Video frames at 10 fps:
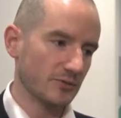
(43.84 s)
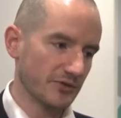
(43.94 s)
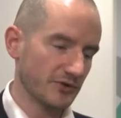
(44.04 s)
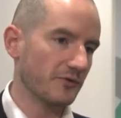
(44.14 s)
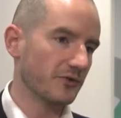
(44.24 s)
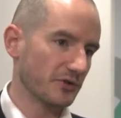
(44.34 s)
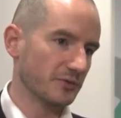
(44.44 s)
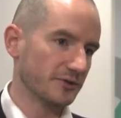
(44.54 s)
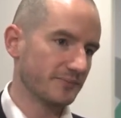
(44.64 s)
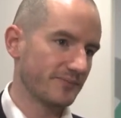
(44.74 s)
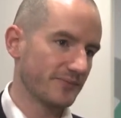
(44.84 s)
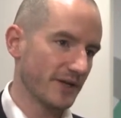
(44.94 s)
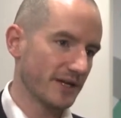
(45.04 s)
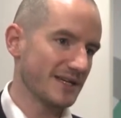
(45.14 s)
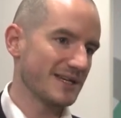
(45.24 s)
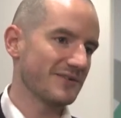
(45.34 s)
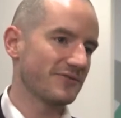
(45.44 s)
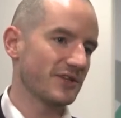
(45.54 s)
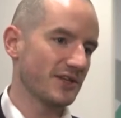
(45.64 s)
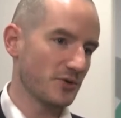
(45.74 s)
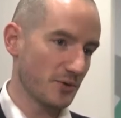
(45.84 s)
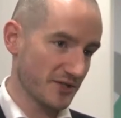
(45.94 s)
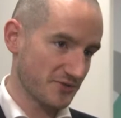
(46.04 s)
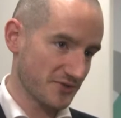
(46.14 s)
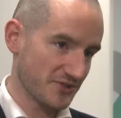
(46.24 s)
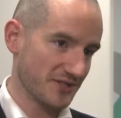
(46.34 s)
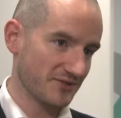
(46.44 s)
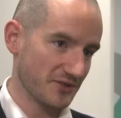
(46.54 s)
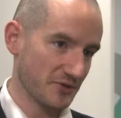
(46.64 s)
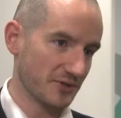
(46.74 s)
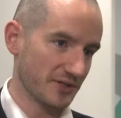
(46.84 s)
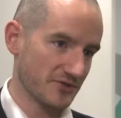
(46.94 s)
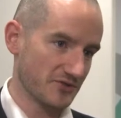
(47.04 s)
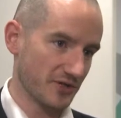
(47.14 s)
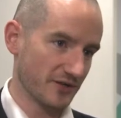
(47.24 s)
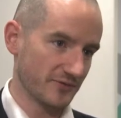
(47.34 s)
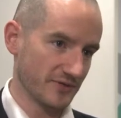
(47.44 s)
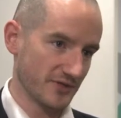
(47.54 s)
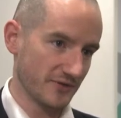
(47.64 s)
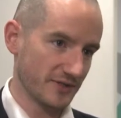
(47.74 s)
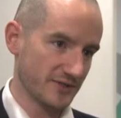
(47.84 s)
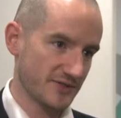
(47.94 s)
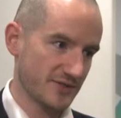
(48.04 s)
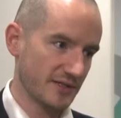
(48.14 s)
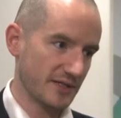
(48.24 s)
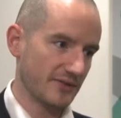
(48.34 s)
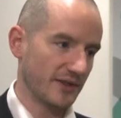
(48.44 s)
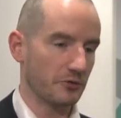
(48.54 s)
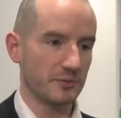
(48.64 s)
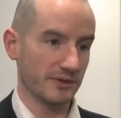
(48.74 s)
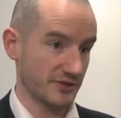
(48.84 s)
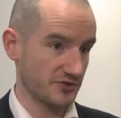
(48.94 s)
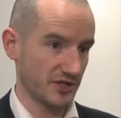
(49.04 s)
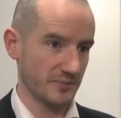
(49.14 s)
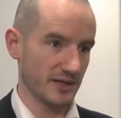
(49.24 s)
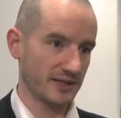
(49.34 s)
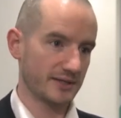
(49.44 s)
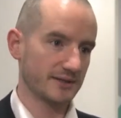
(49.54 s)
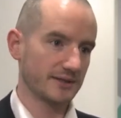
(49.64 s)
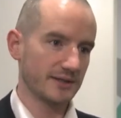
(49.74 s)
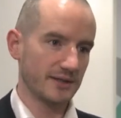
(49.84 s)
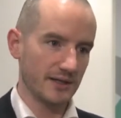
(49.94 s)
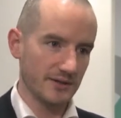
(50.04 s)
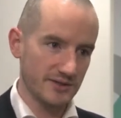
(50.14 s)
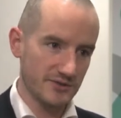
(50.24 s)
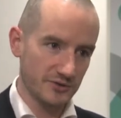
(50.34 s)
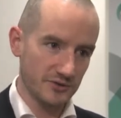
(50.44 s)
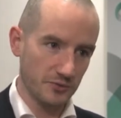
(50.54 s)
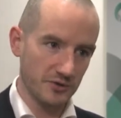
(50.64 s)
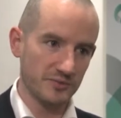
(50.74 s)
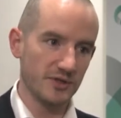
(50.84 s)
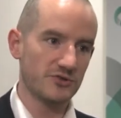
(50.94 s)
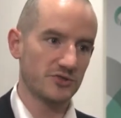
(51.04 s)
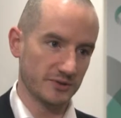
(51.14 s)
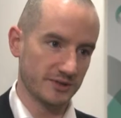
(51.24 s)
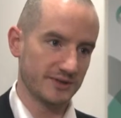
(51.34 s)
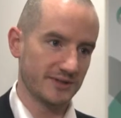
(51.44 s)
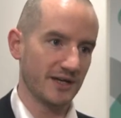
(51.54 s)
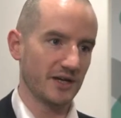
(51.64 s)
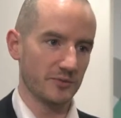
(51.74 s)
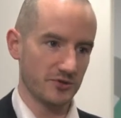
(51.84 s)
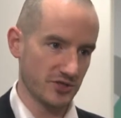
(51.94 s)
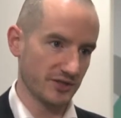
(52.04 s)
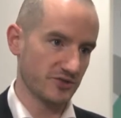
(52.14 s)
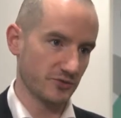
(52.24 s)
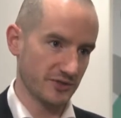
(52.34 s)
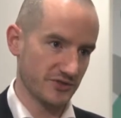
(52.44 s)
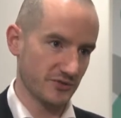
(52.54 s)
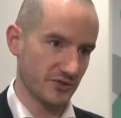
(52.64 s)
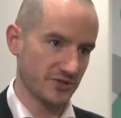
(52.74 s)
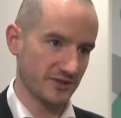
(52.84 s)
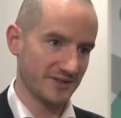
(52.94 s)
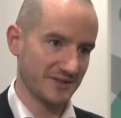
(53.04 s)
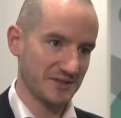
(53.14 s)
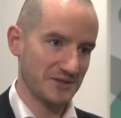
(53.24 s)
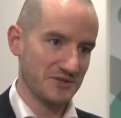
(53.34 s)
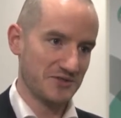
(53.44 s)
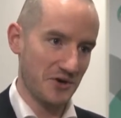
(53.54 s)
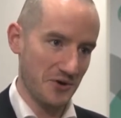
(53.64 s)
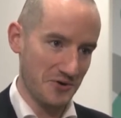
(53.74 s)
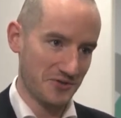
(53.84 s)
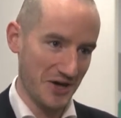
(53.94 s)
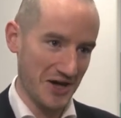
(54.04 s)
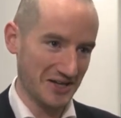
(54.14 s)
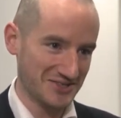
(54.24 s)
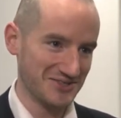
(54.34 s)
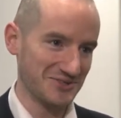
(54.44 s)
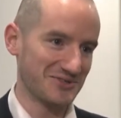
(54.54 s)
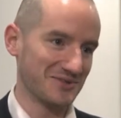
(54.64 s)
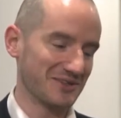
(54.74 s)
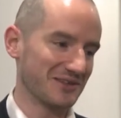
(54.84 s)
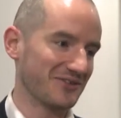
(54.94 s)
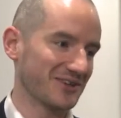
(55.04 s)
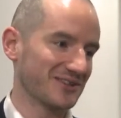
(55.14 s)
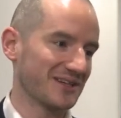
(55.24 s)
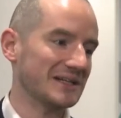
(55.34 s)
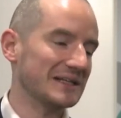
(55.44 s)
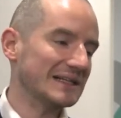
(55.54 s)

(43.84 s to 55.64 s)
was so vulnerable that if the US received a nuclear strike from the Soviets, they wouldn't be able to strike back. And that took the word mutual out of mutually assured destruction. So they had to do something to fix that.